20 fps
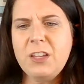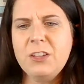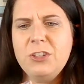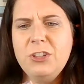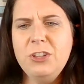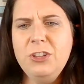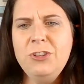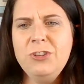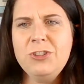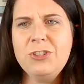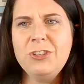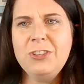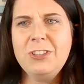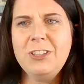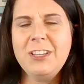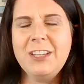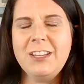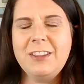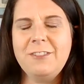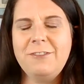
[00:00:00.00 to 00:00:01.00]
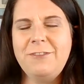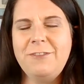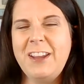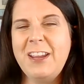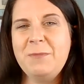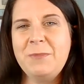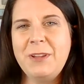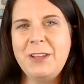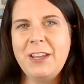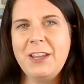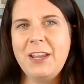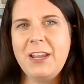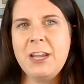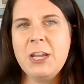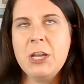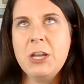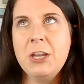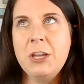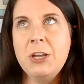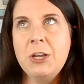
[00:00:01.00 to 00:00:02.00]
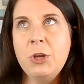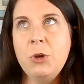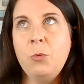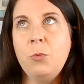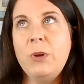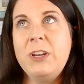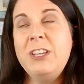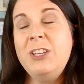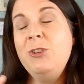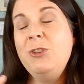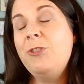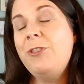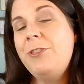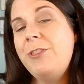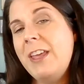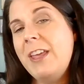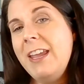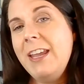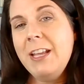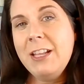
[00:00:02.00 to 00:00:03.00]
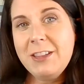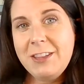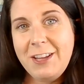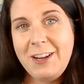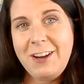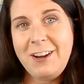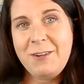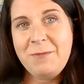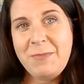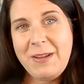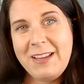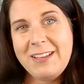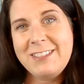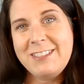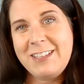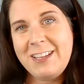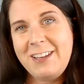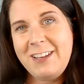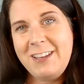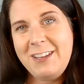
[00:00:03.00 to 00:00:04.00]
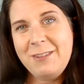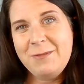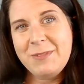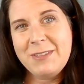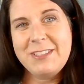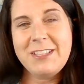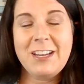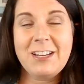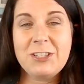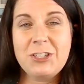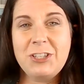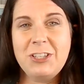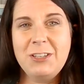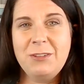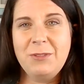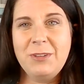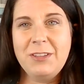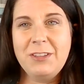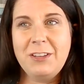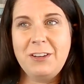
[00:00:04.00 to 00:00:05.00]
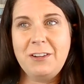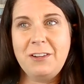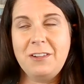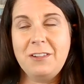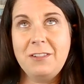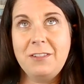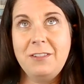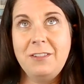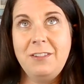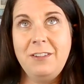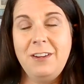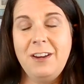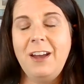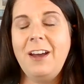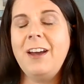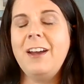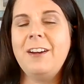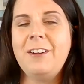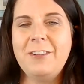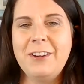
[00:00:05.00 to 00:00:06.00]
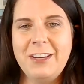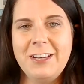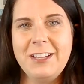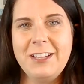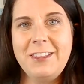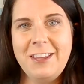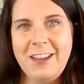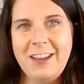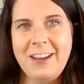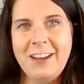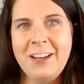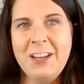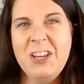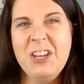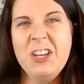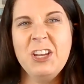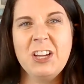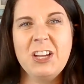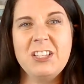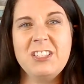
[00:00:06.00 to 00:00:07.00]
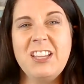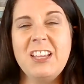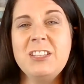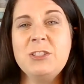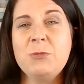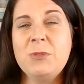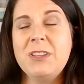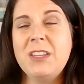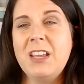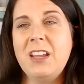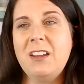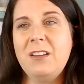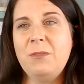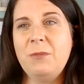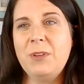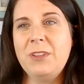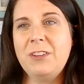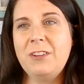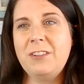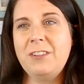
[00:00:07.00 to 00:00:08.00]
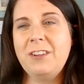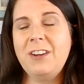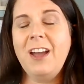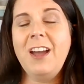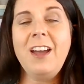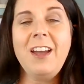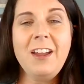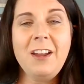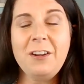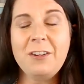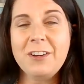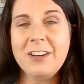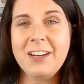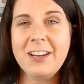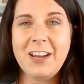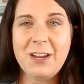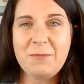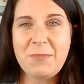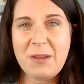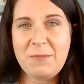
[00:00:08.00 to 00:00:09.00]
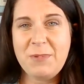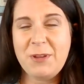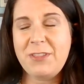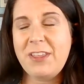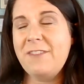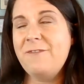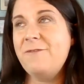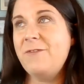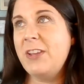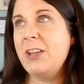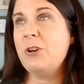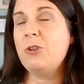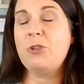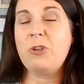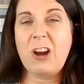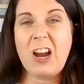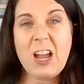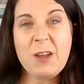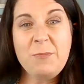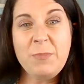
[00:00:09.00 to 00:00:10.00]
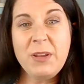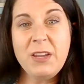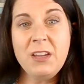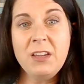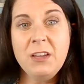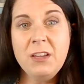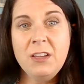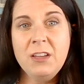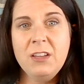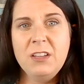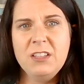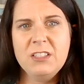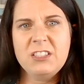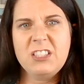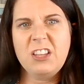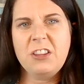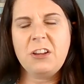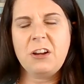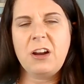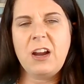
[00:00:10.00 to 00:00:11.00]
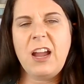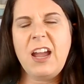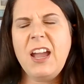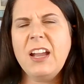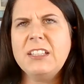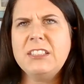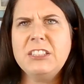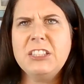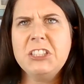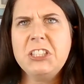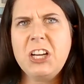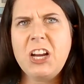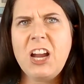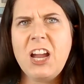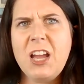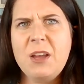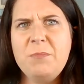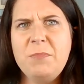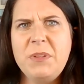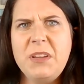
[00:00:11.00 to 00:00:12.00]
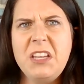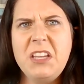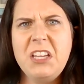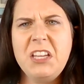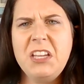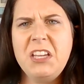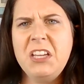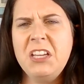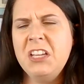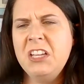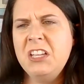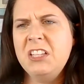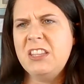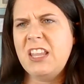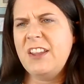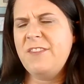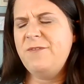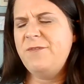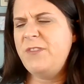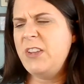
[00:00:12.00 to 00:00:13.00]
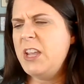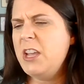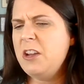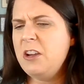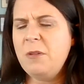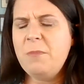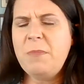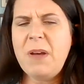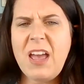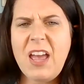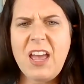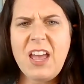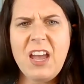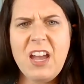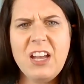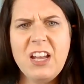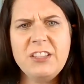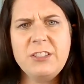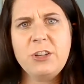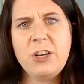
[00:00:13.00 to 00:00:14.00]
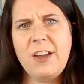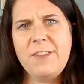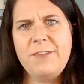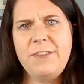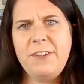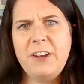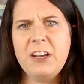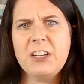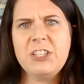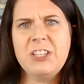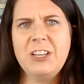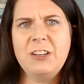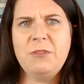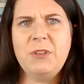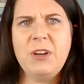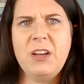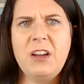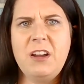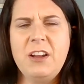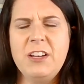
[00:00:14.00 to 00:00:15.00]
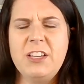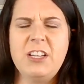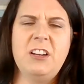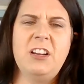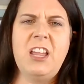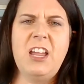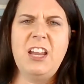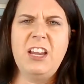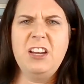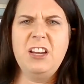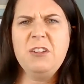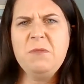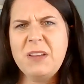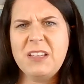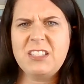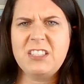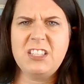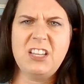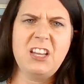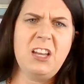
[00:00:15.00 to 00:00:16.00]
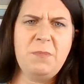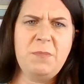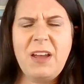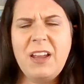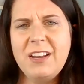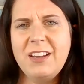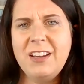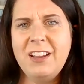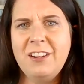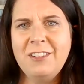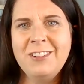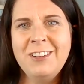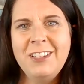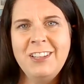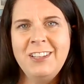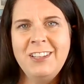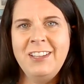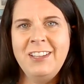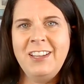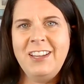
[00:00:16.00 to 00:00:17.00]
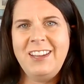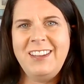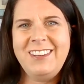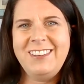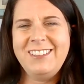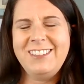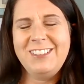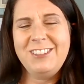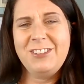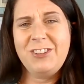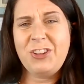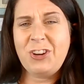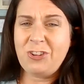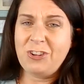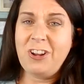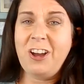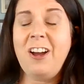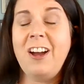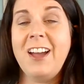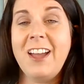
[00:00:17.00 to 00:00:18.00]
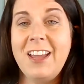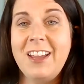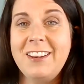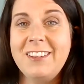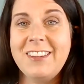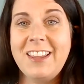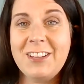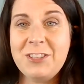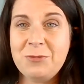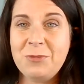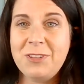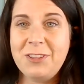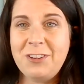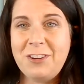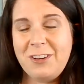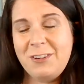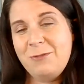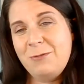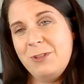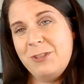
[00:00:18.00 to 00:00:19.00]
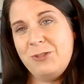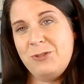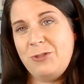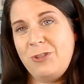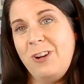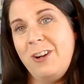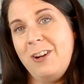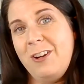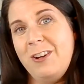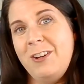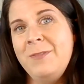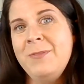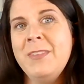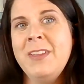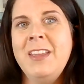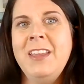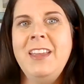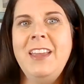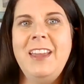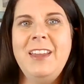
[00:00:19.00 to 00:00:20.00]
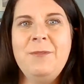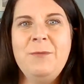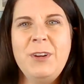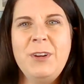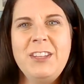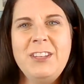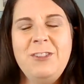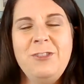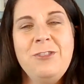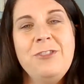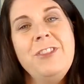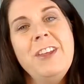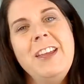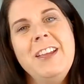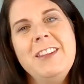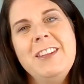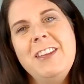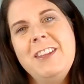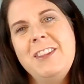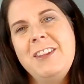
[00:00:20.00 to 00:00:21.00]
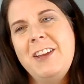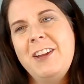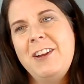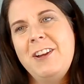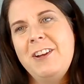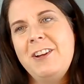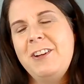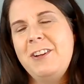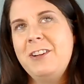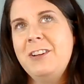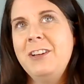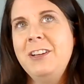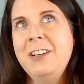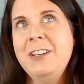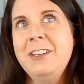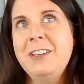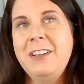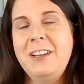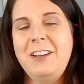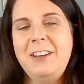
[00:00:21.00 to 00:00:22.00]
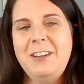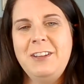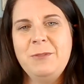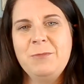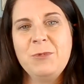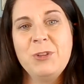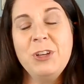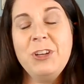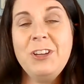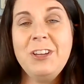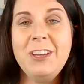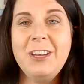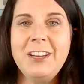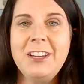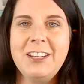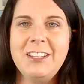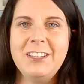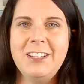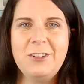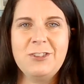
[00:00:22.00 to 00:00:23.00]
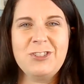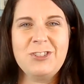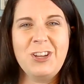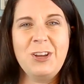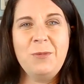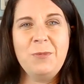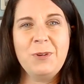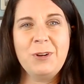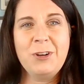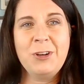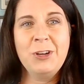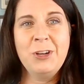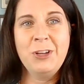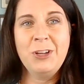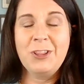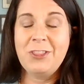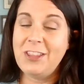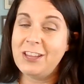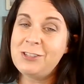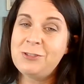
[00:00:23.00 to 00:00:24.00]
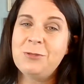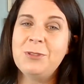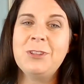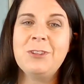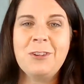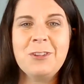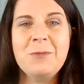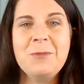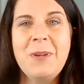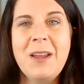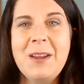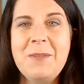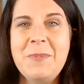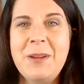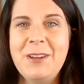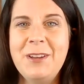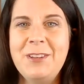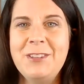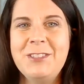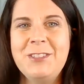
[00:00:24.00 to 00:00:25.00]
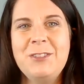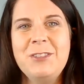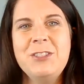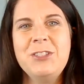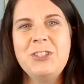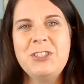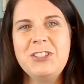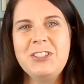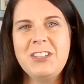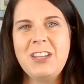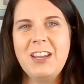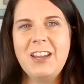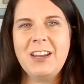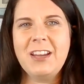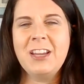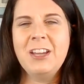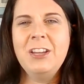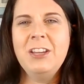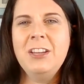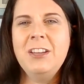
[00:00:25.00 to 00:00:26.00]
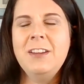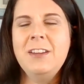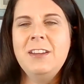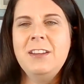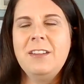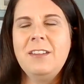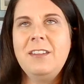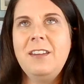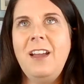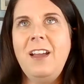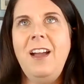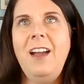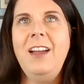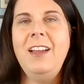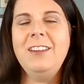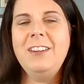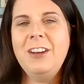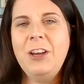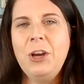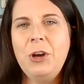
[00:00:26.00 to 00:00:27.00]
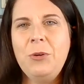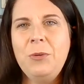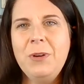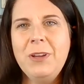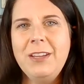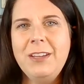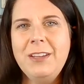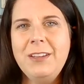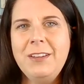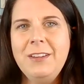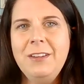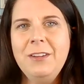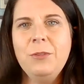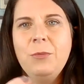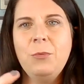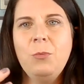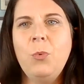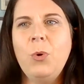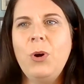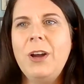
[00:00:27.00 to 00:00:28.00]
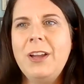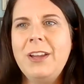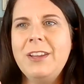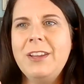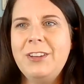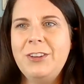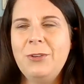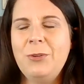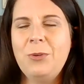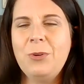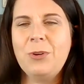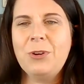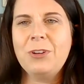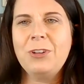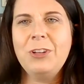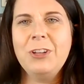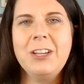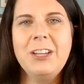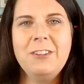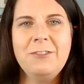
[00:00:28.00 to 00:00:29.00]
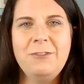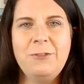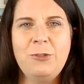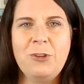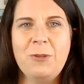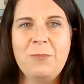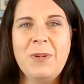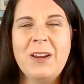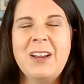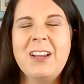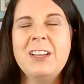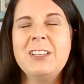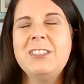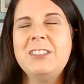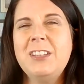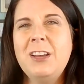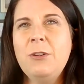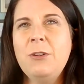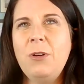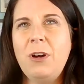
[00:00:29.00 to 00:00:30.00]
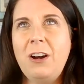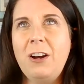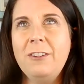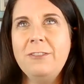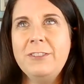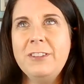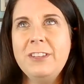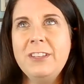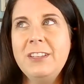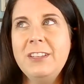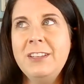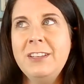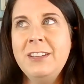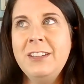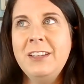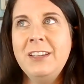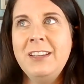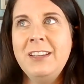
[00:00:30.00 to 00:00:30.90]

usually the family, when you think they're messed up, is actually when they're not on anything. Because that's when they, when they're not on any kind of pain pill, they feel crappy. So they're acting crappy. They feel bad. They're not functioning well. And you're like, you're messed up. I know and they're not. That's when they're in withdrawal. And when you think that they're um, good and that there's over, that's when they're on the pain pill. So it's just like not knowing what you're looking for because so often